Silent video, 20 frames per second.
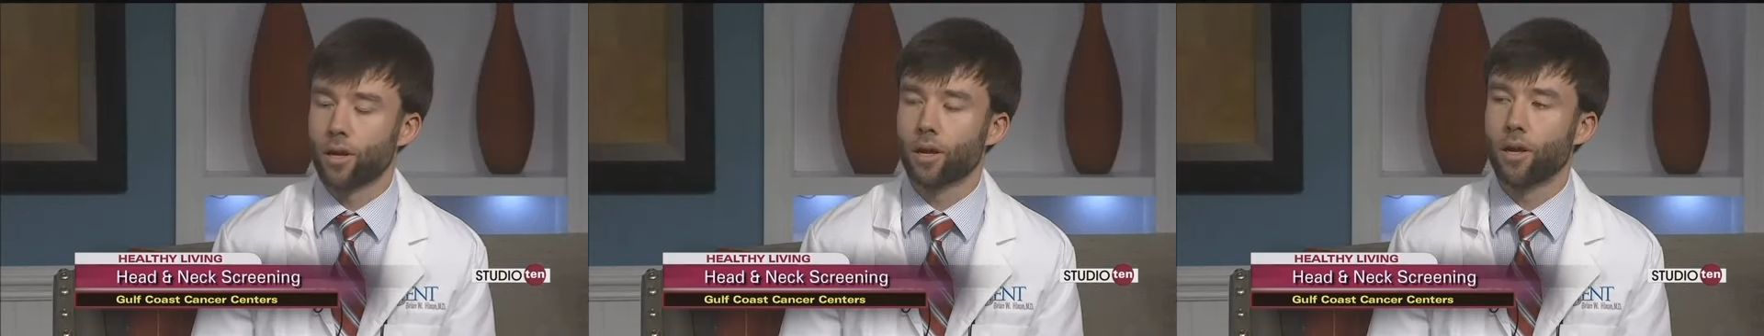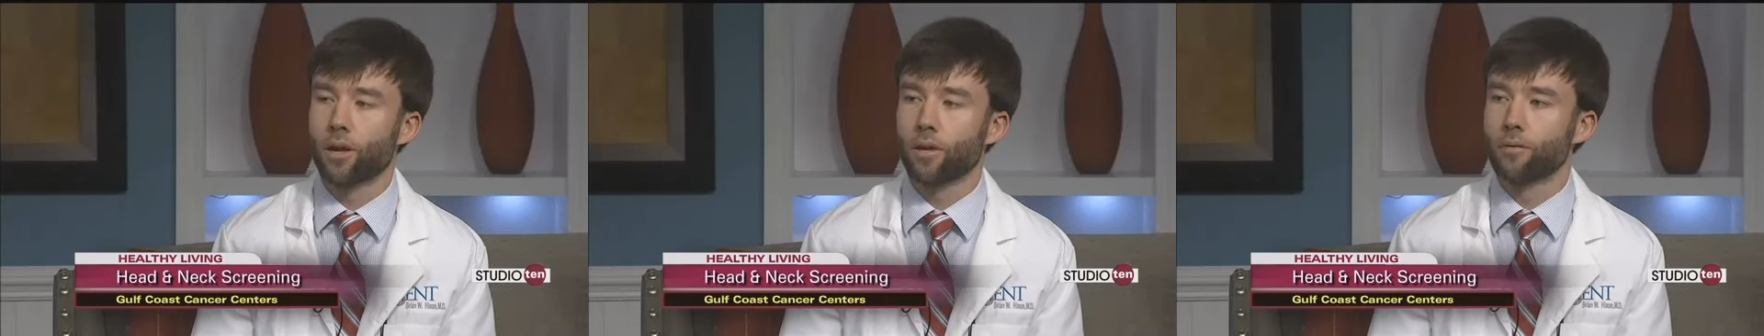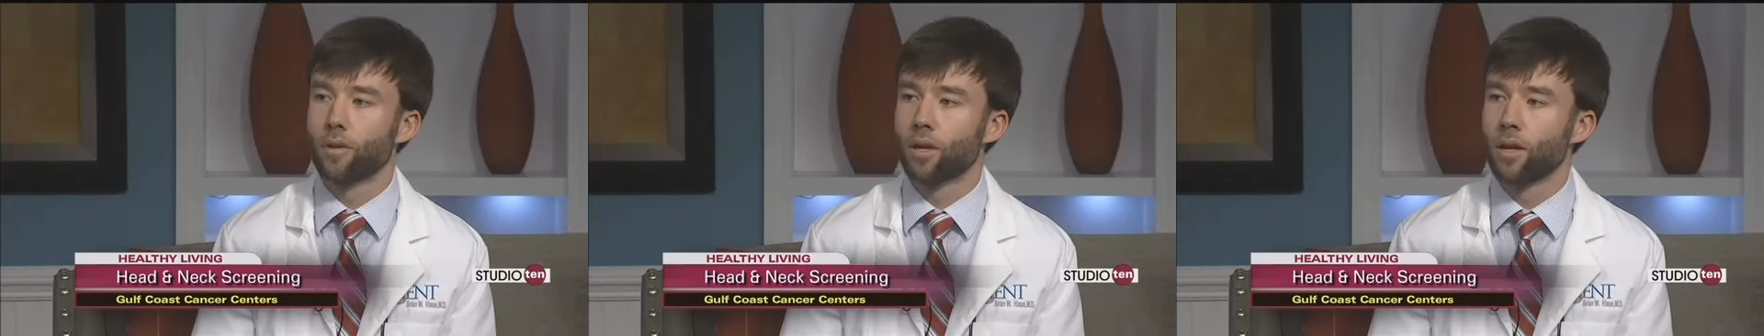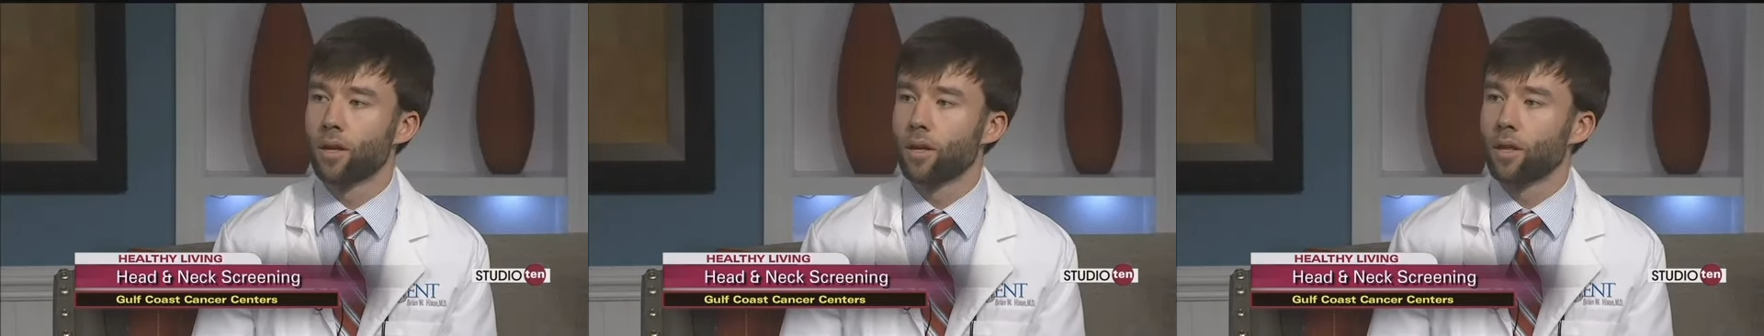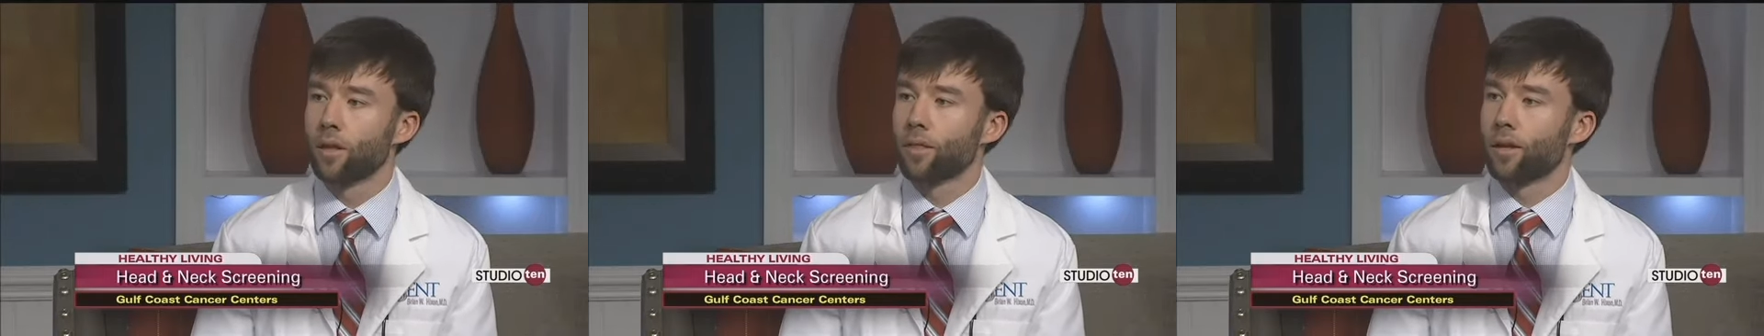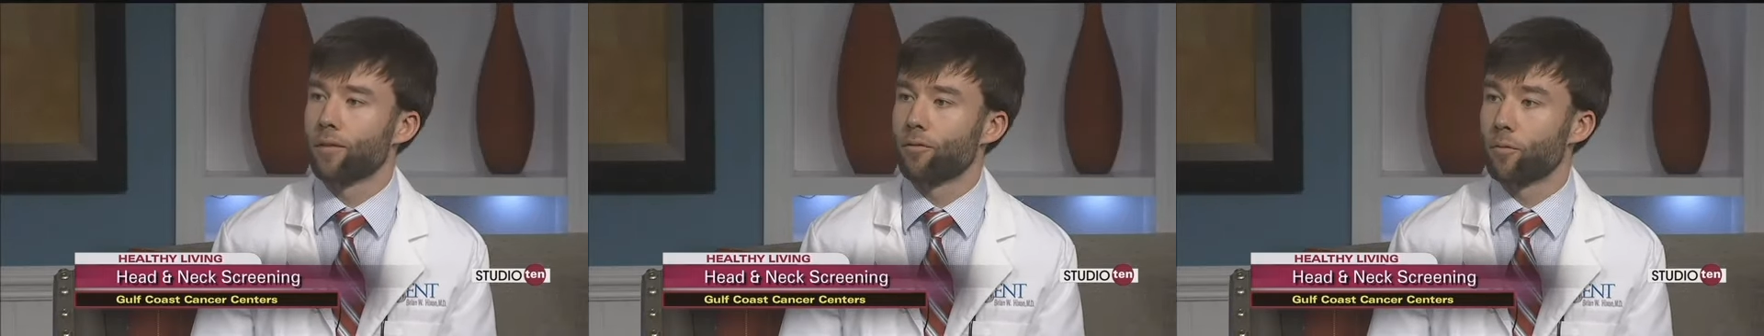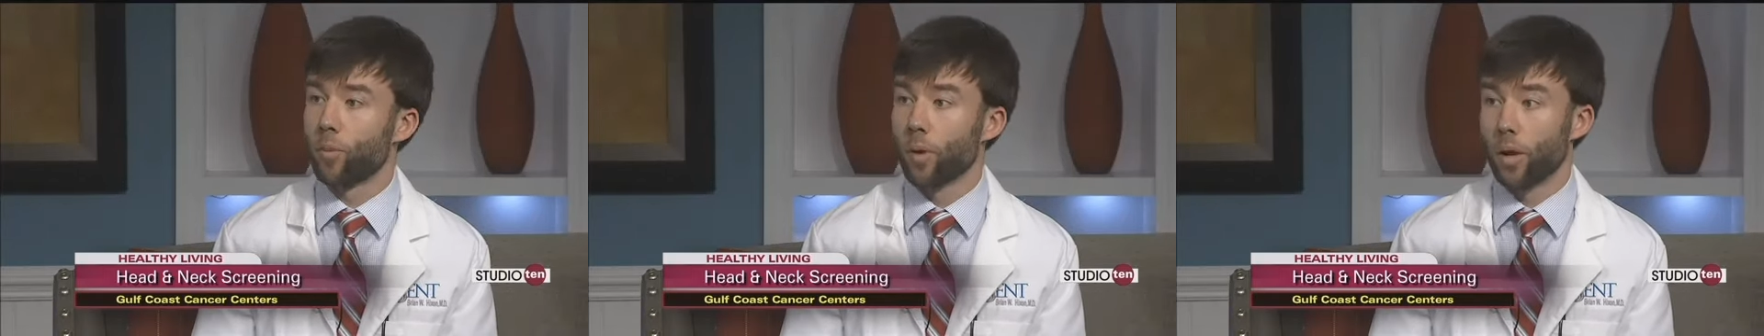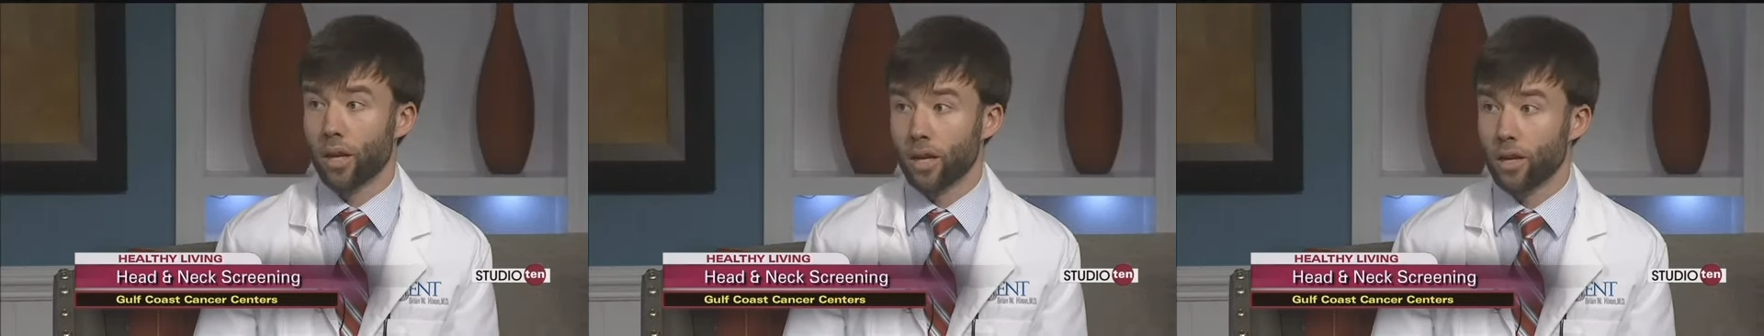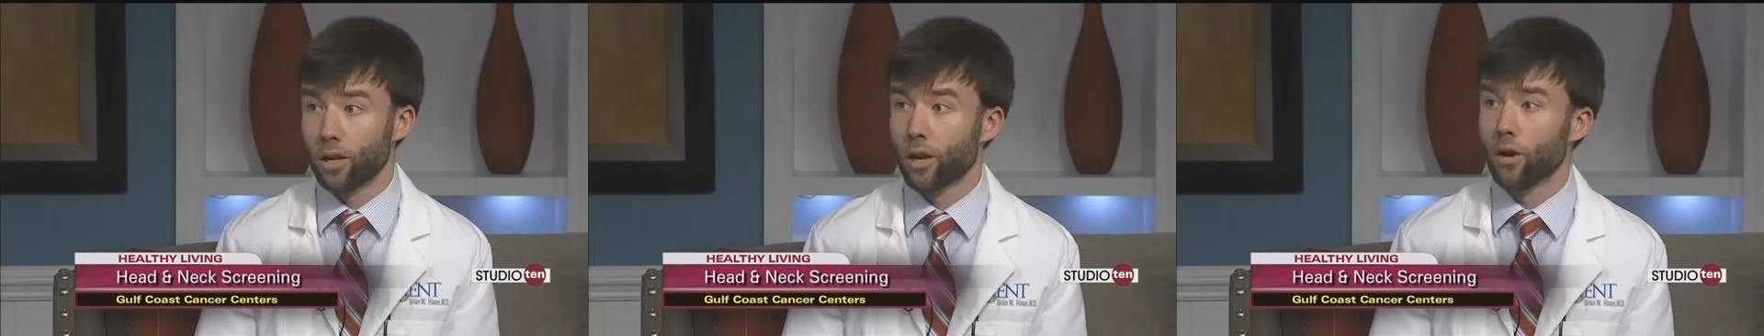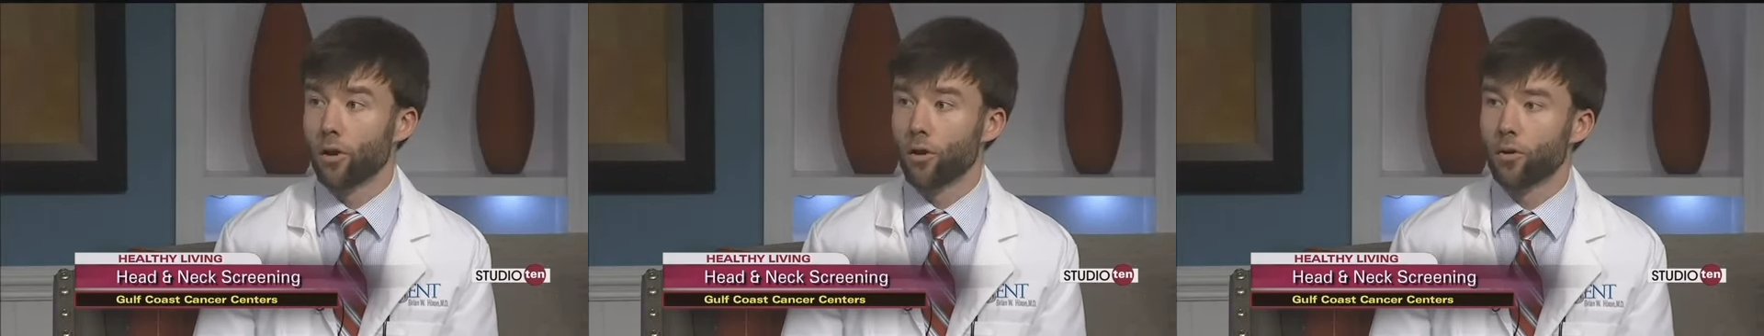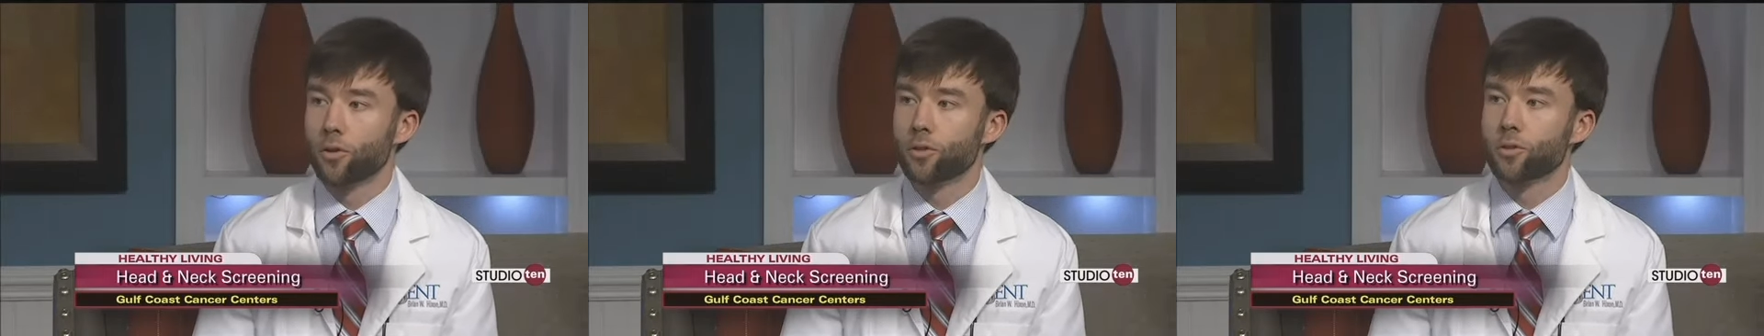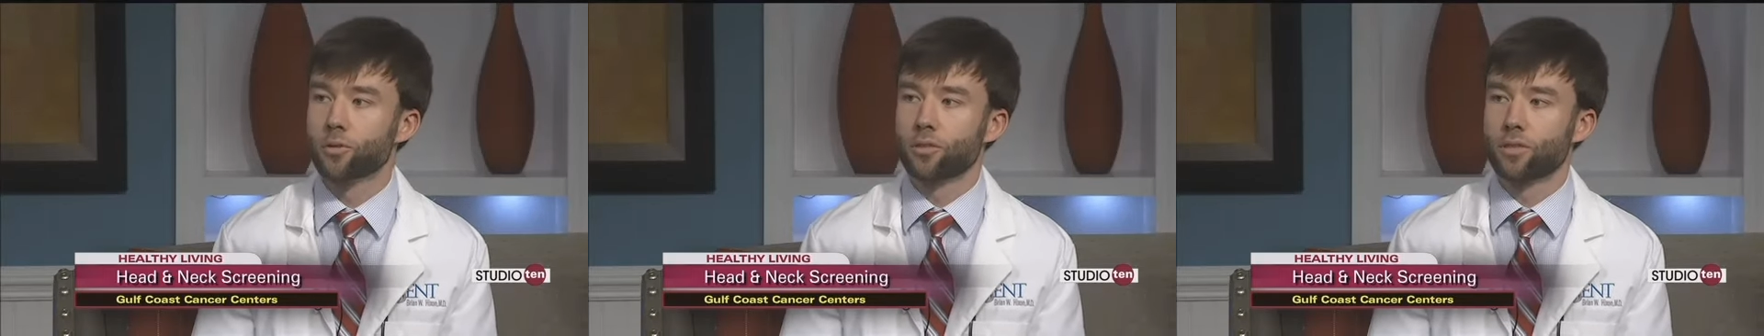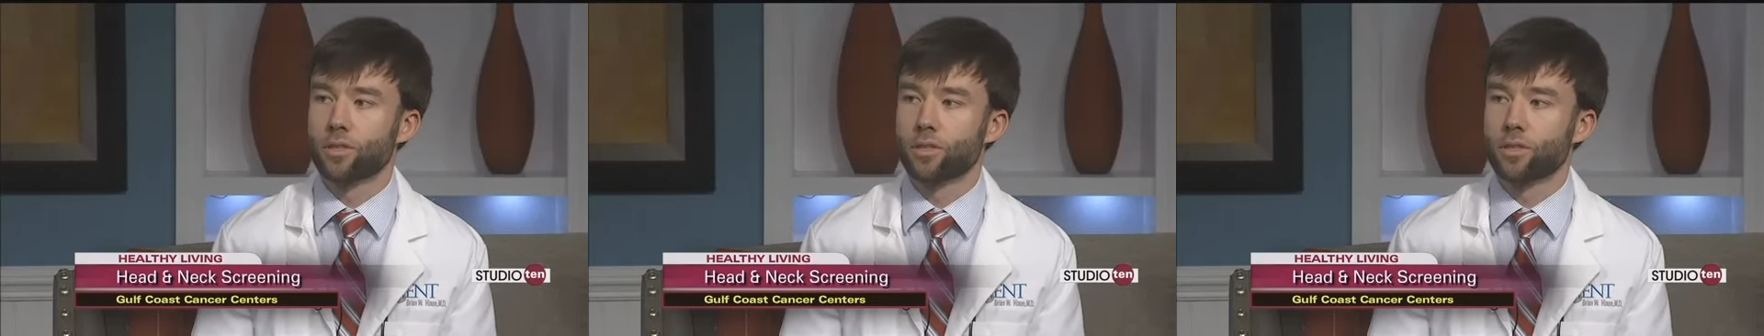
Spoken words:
that everybody knows,